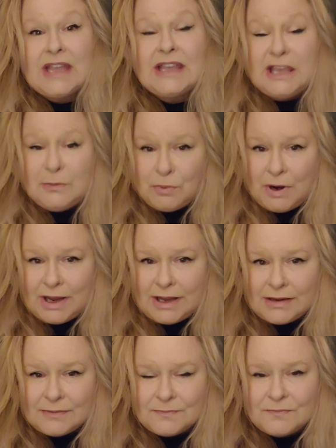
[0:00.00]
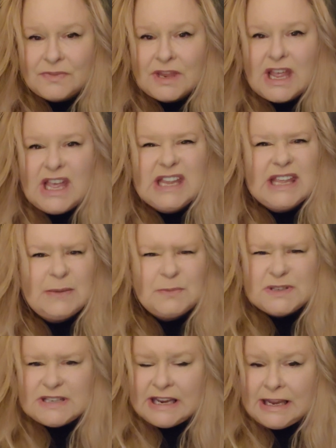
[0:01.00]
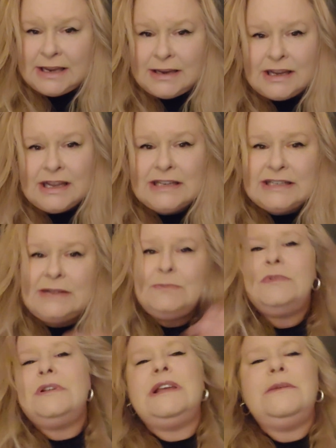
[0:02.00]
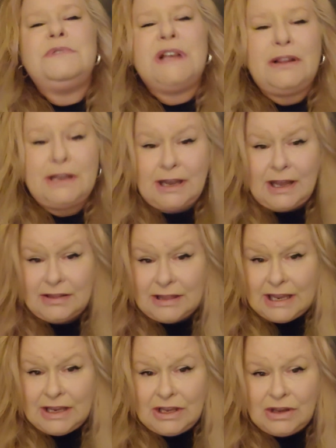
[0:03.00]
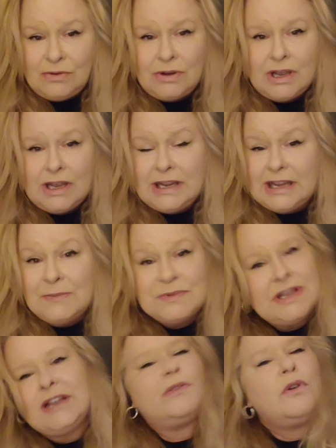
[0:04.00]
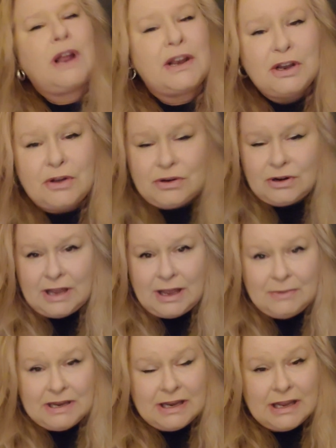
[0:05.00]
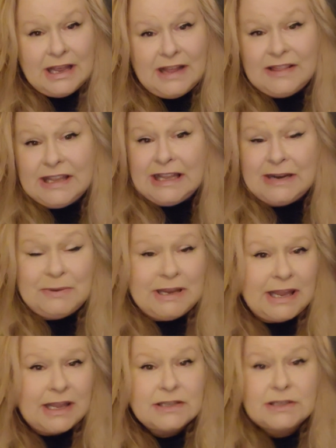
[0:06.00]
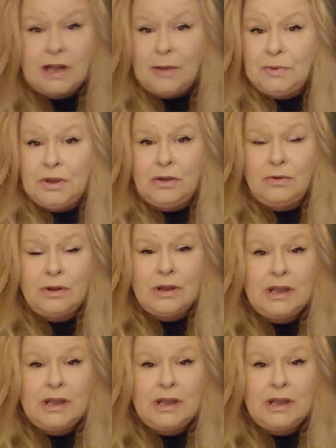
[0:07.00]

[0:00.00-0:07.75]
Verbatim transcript: keep praying, keep singing, keep, keep telling God, thank you. Keep saying, Lord, I know you're coming. The enemy can't stop you.